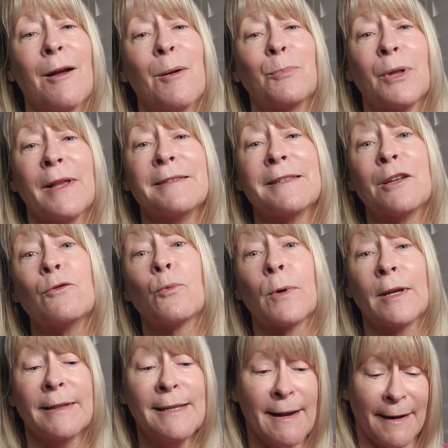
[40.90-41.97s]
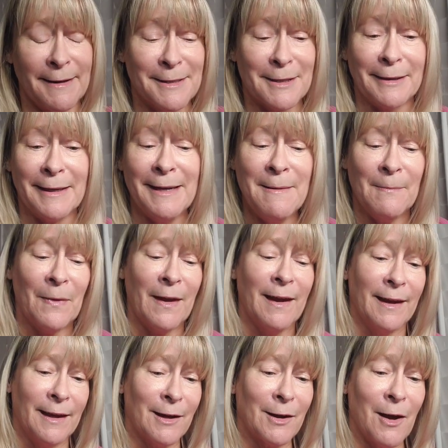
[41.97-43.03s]
blends in really nicely.
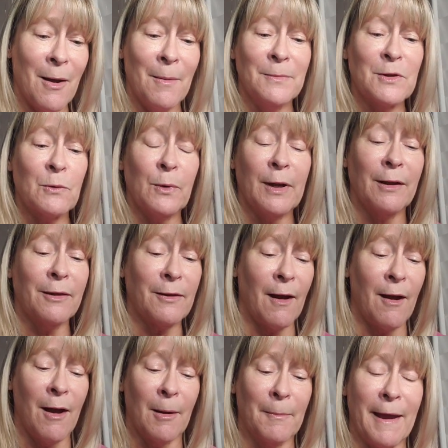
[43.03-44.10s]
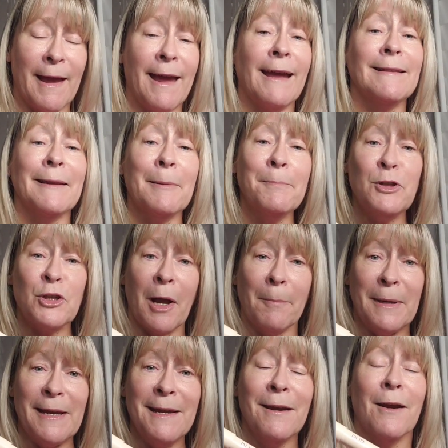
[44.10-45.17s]
It comes with a lip
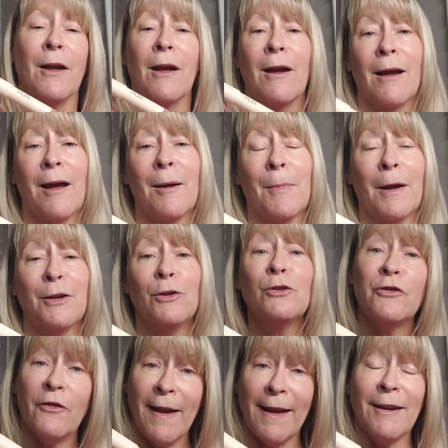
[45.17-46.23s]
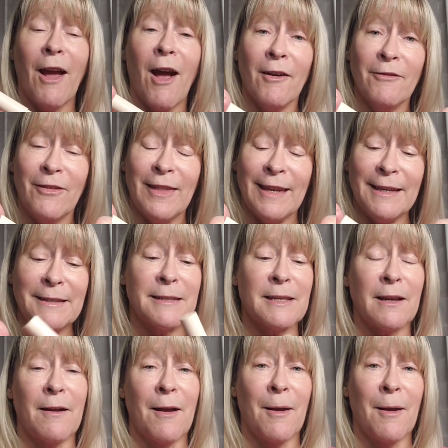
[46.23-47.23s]
chubby. I'm a huge fan of these.